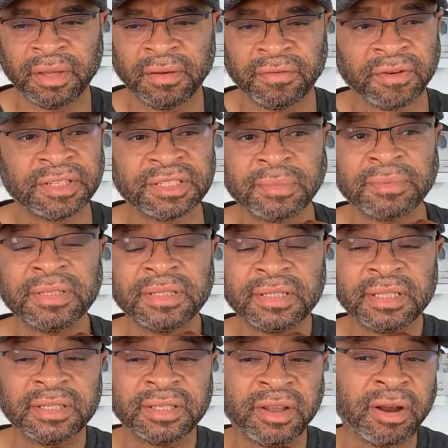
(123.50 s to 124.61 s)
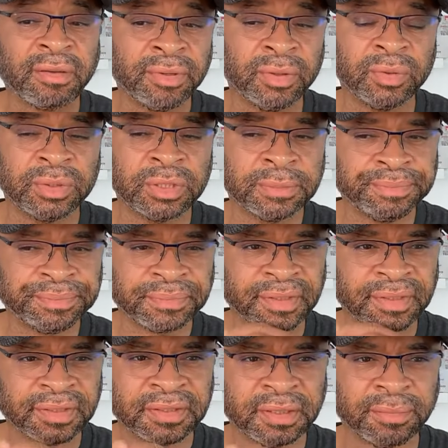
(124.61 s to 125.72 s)
for substances that are abused.
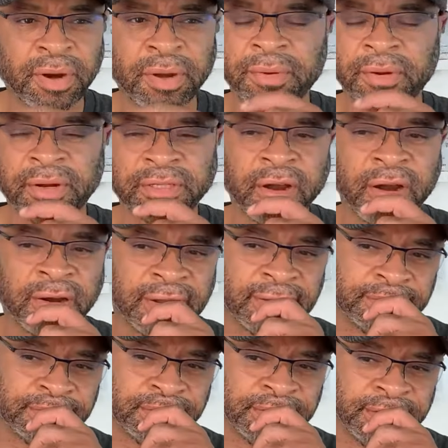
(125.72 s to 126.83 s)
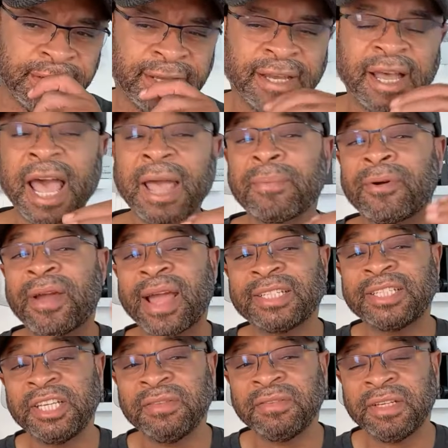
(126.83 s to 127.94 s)
This is the primary target.
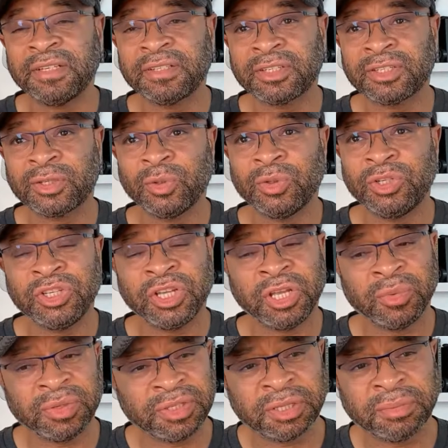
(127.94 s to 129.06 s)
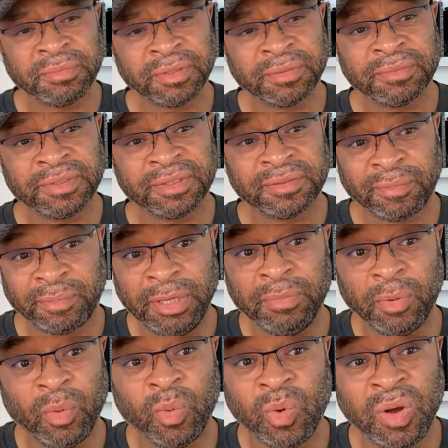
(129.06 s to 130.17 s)
Hyperactivity is associated with symptoms that
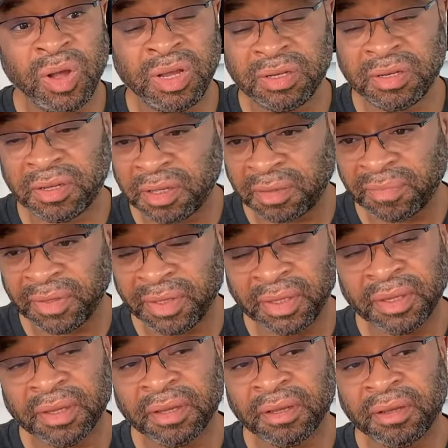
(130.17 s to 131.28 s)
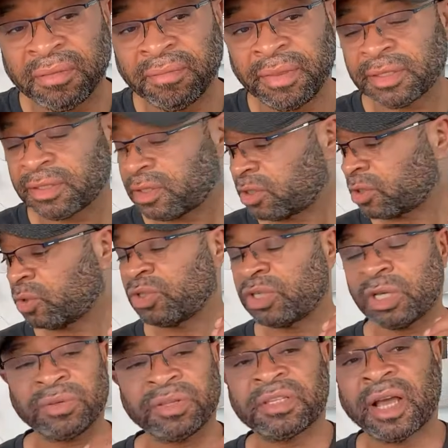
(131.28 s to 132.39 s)
people want that's
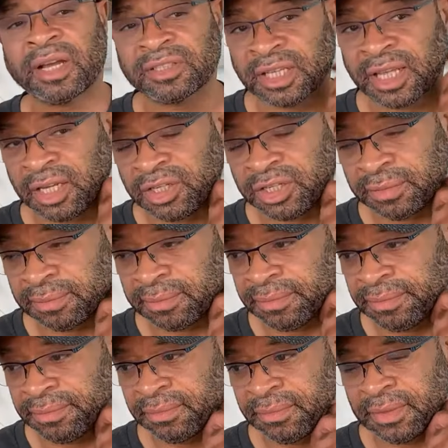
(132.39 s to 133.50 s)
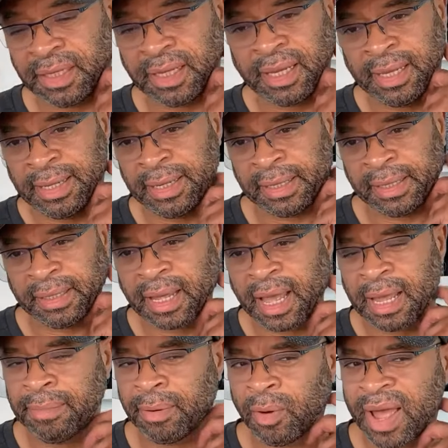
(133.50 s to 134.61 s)
associated with intoxication. And
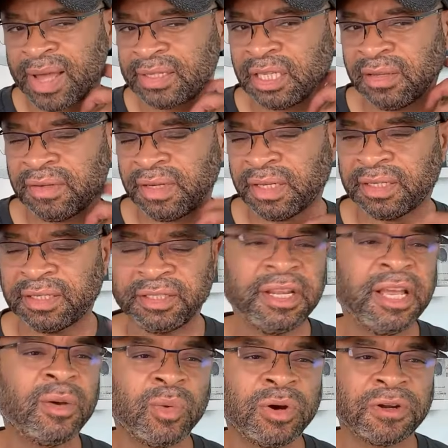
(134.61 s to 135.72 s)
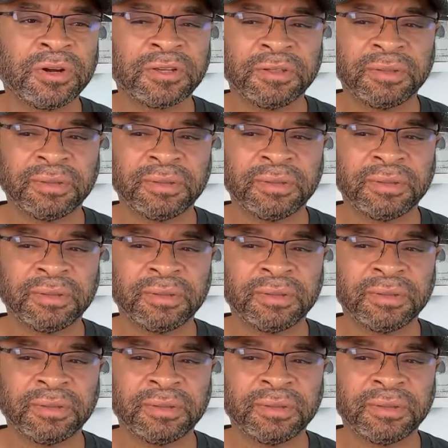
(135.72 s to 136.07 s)
hypoactivity in its network,